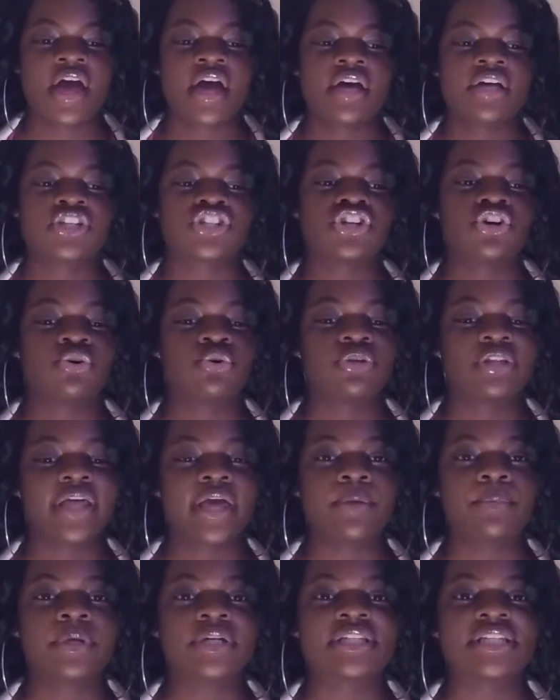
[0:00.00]
So,
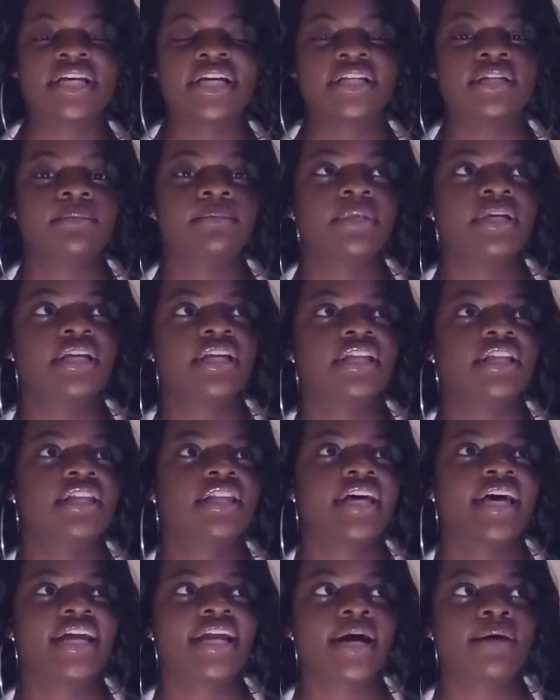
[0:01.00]
they were telling me
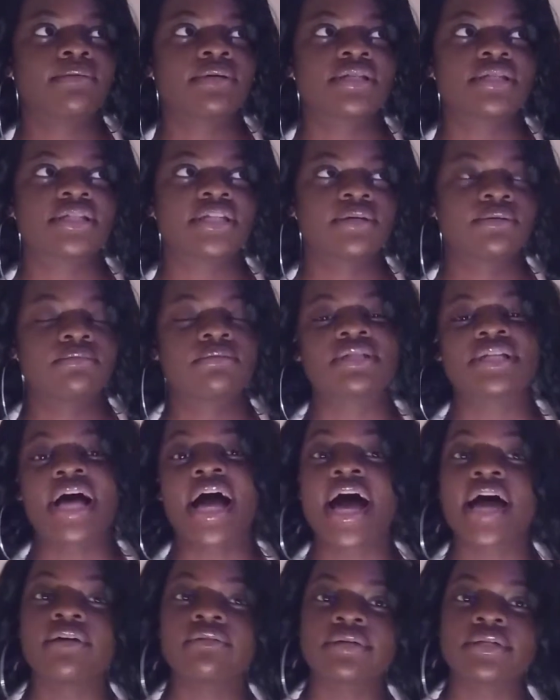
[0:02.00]
that it was a
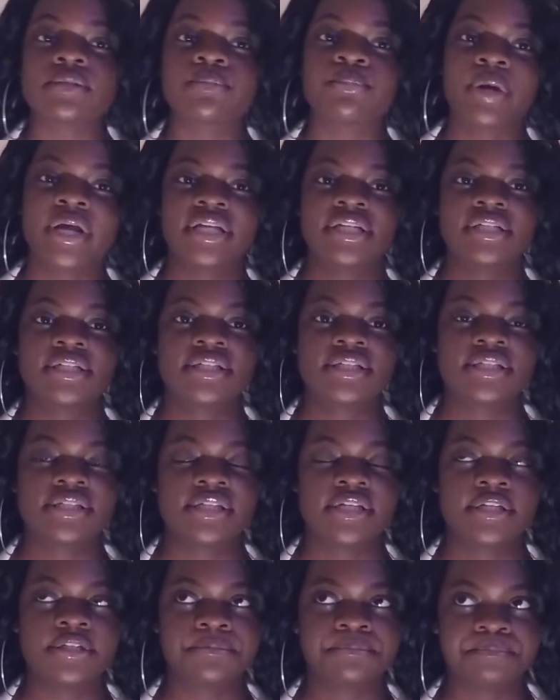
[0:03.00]
high-risk
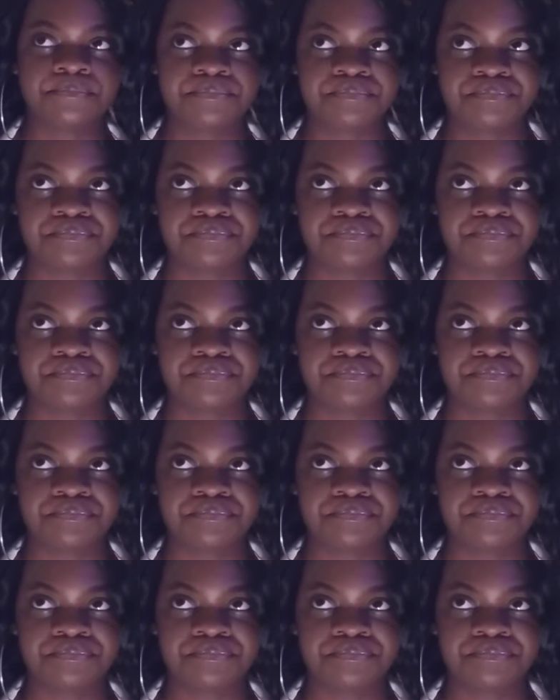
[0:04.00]
pregnancy